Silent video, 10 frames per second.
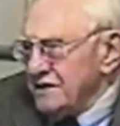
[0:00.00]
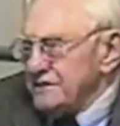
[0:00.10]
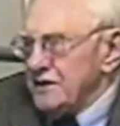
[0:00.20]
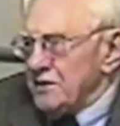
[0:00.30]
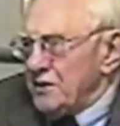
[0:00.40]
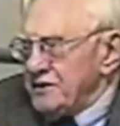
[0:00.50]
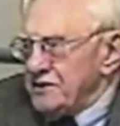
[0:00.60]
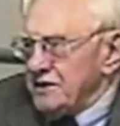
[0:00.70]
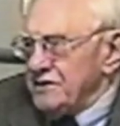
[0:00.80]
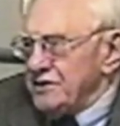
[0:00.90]
He said, what you
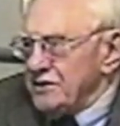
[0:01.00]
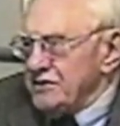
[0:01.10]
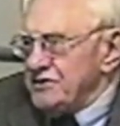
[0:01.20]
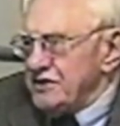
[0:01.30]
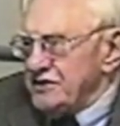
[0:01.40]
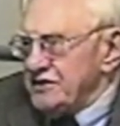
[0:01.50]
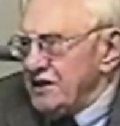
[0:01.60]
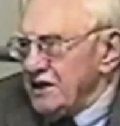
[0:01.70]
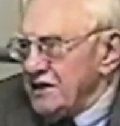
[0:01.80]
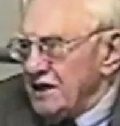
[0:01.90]
can do is just
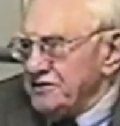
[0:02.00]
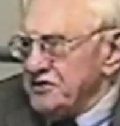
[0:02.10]
take out